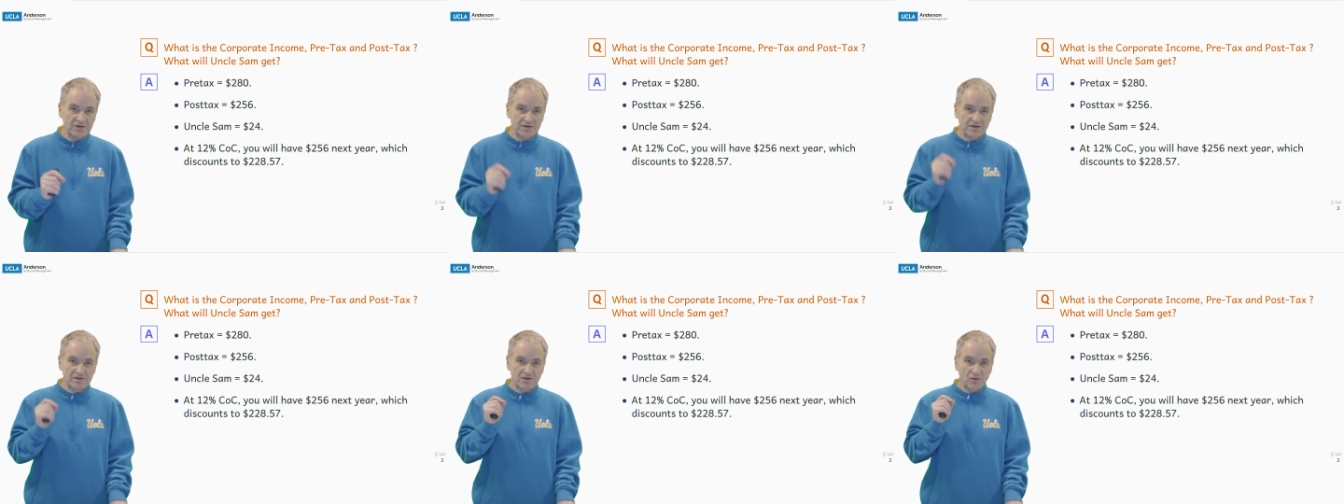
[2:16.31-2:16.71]

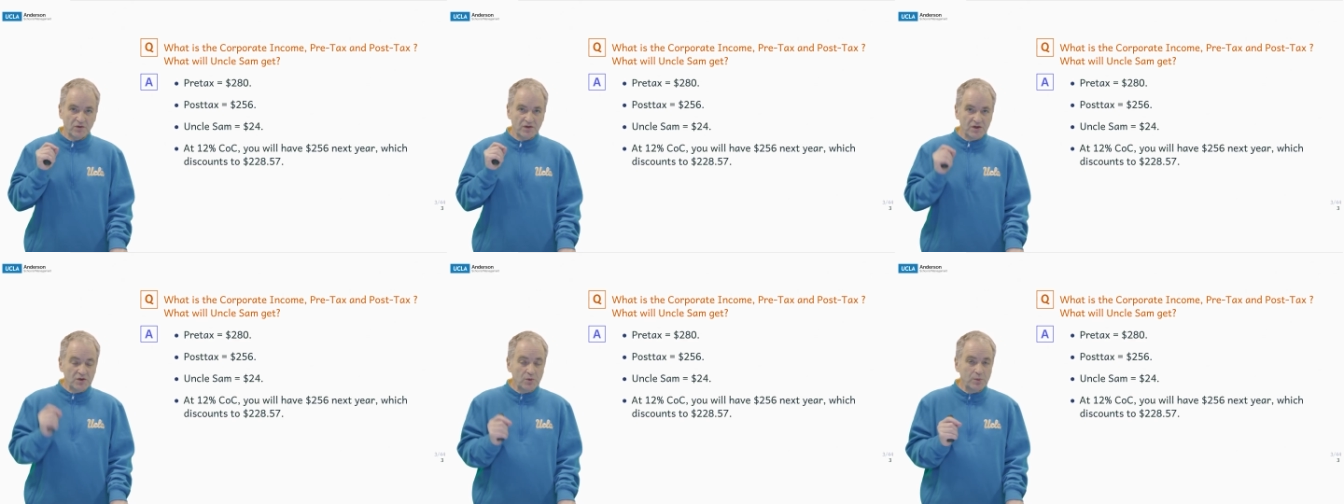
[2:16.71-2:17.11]
So
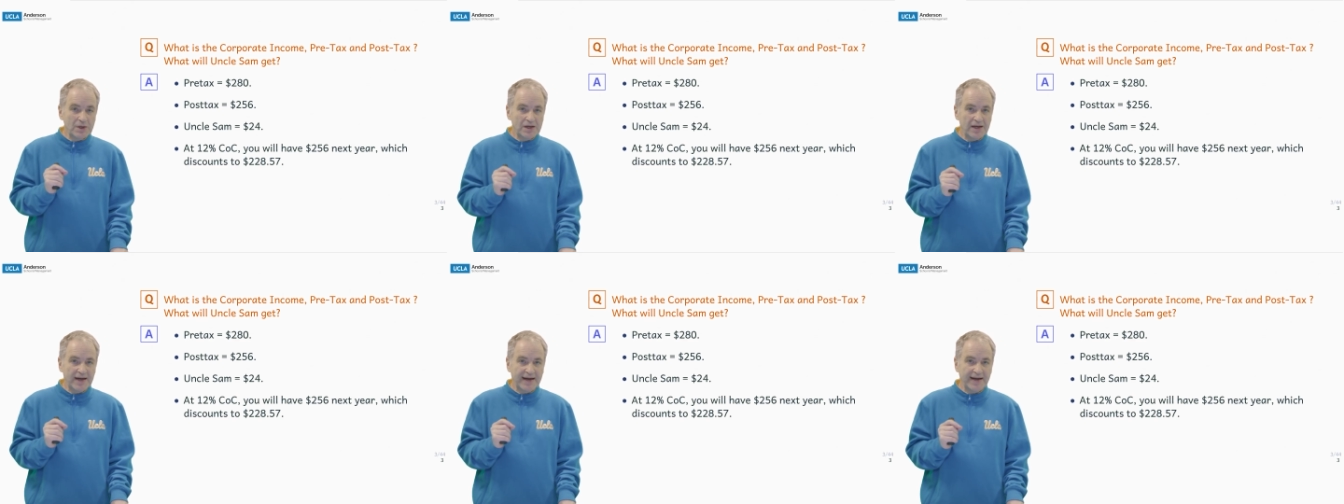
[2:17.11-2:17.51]
you
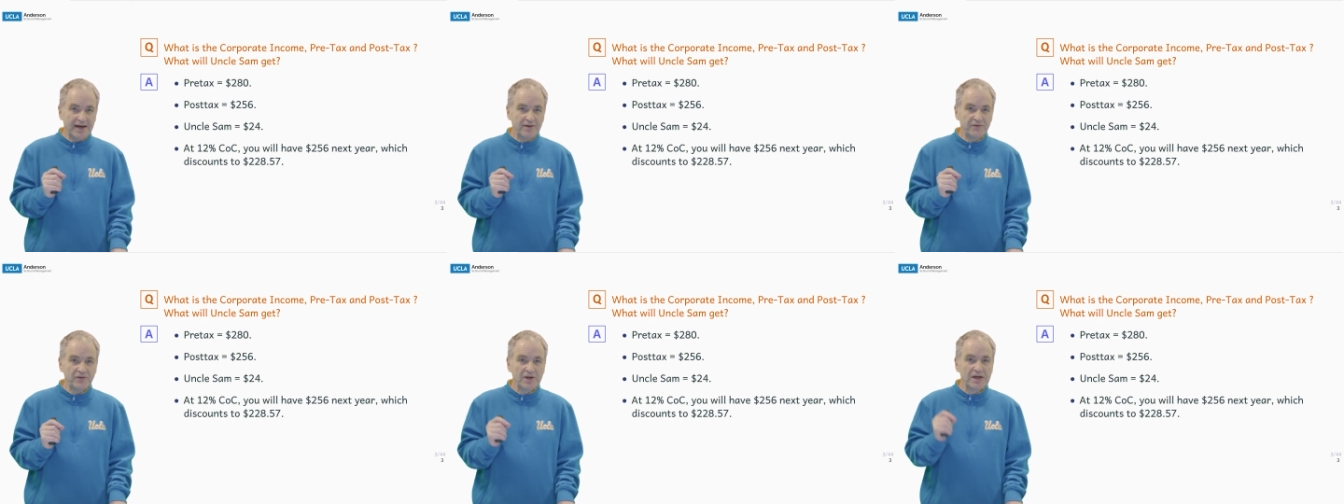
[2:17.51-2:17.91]
will
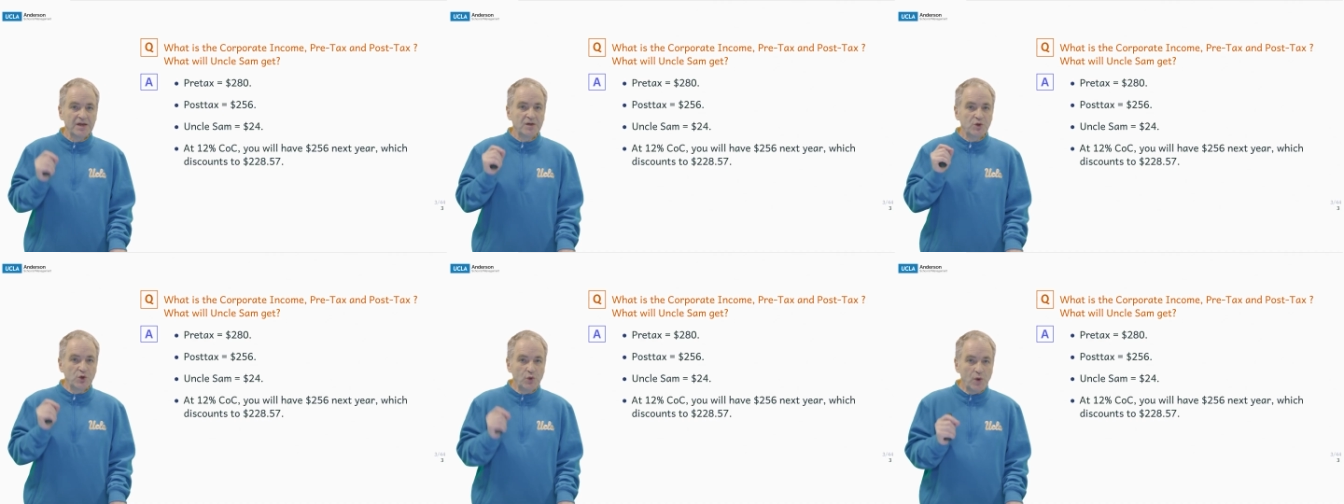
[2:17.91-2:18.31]
have
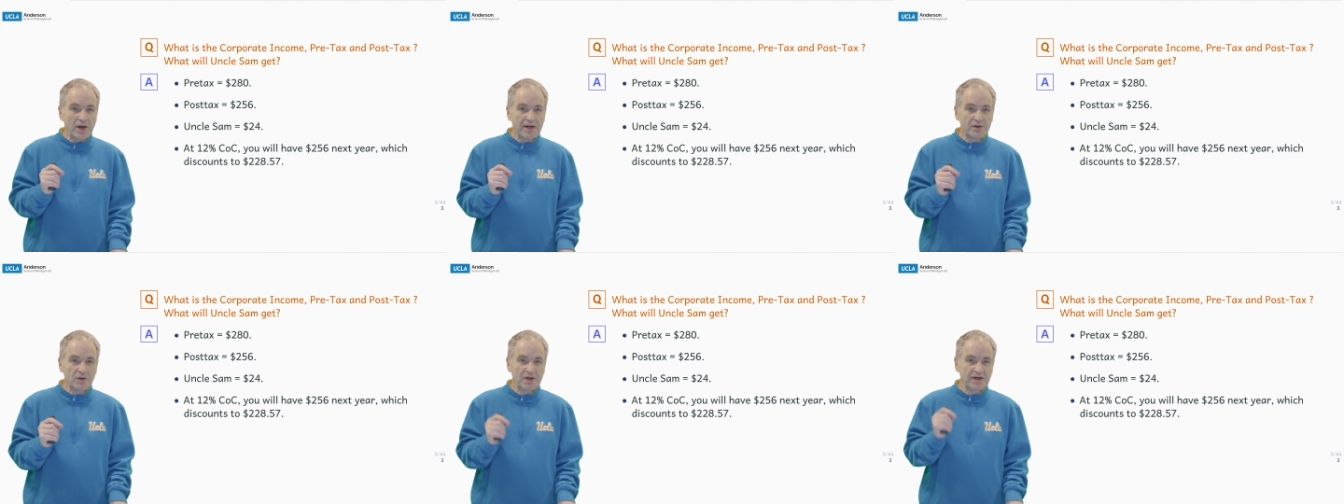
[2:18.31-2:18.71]

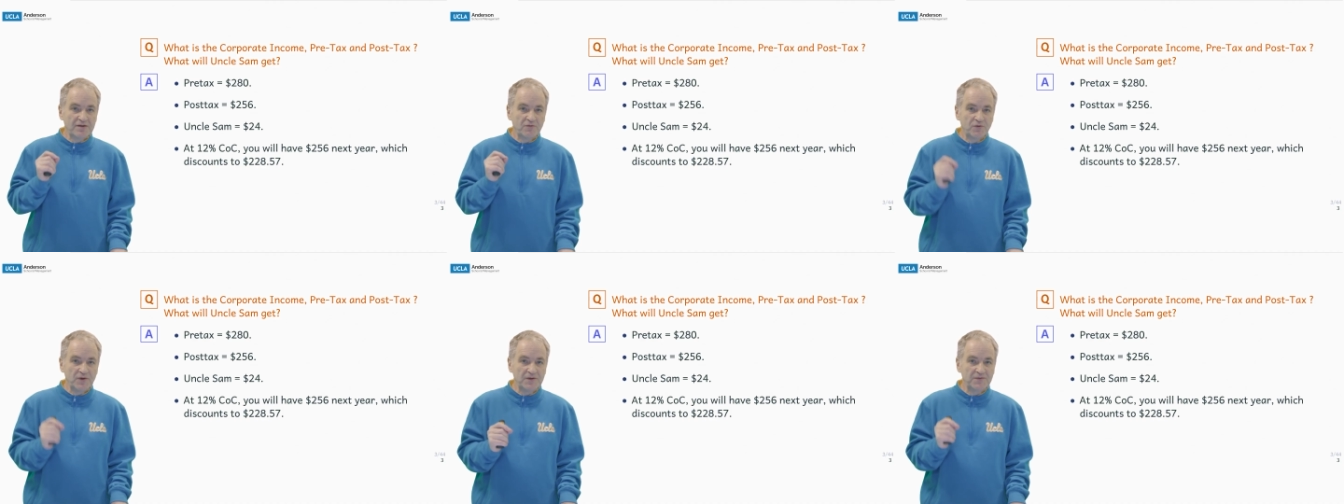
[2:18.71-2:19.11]

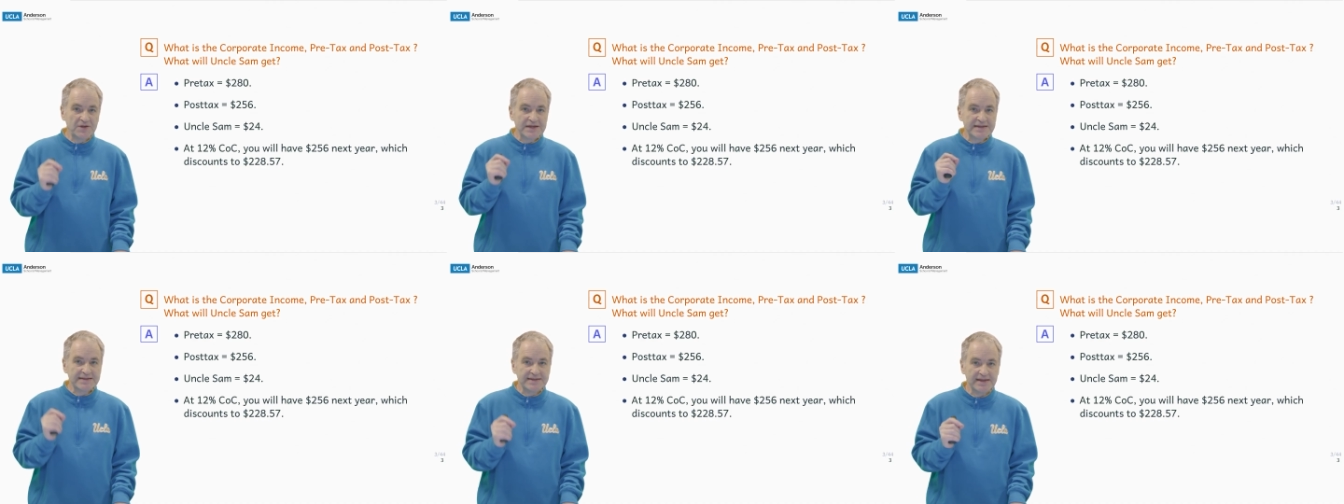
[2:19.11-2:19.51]

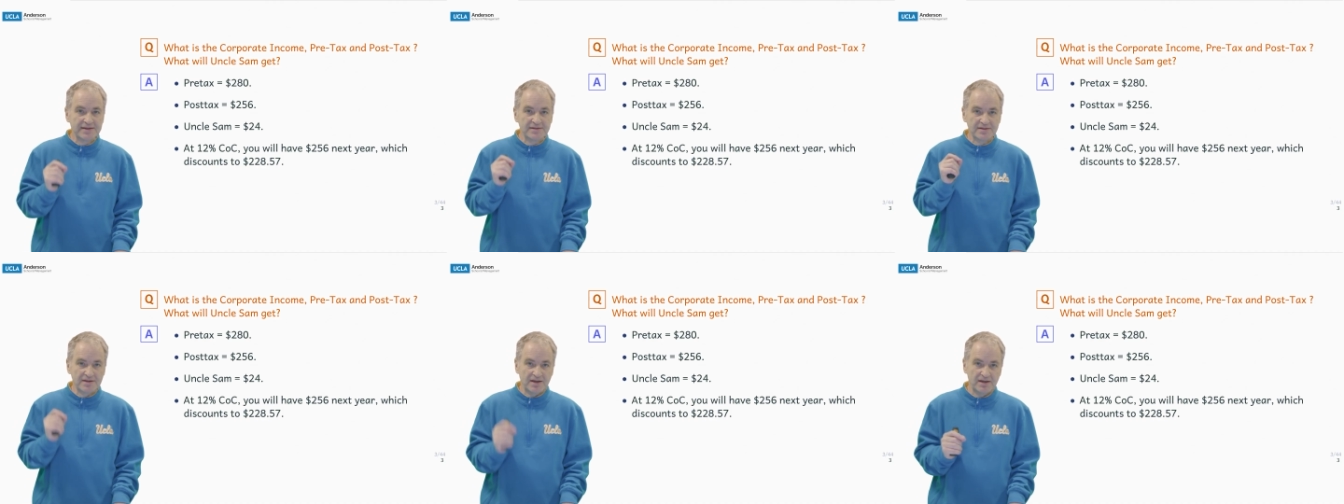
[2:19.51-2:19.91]

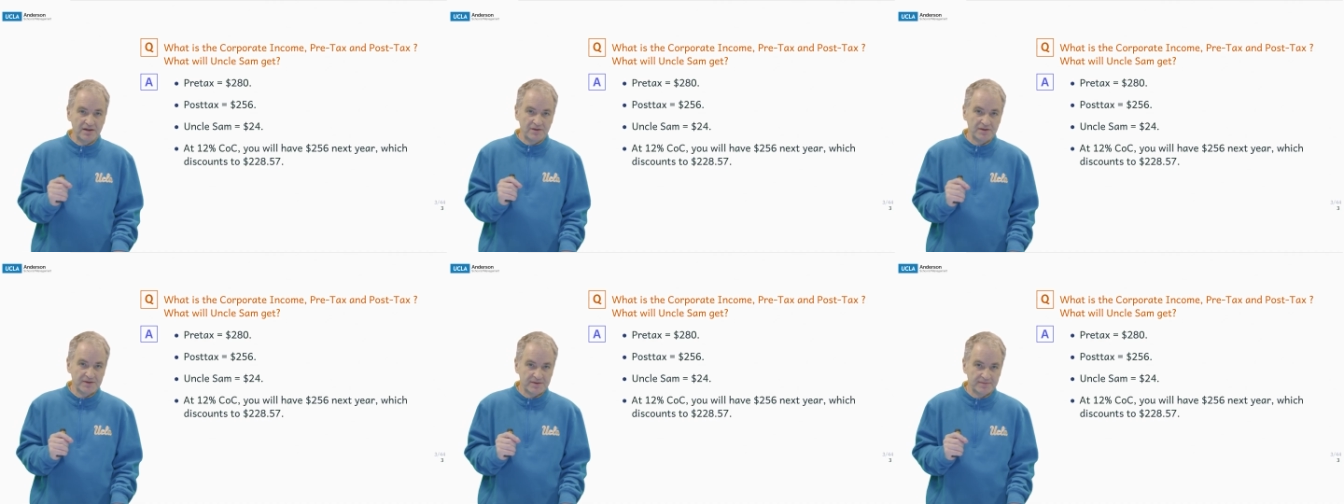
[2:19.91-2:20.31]

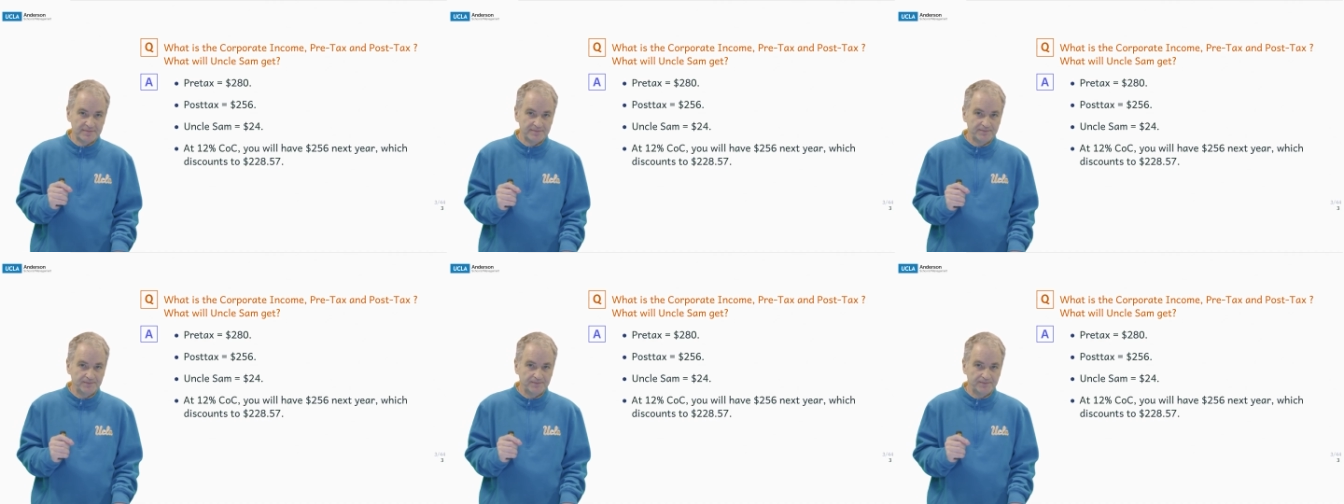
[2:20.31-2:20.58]
$256.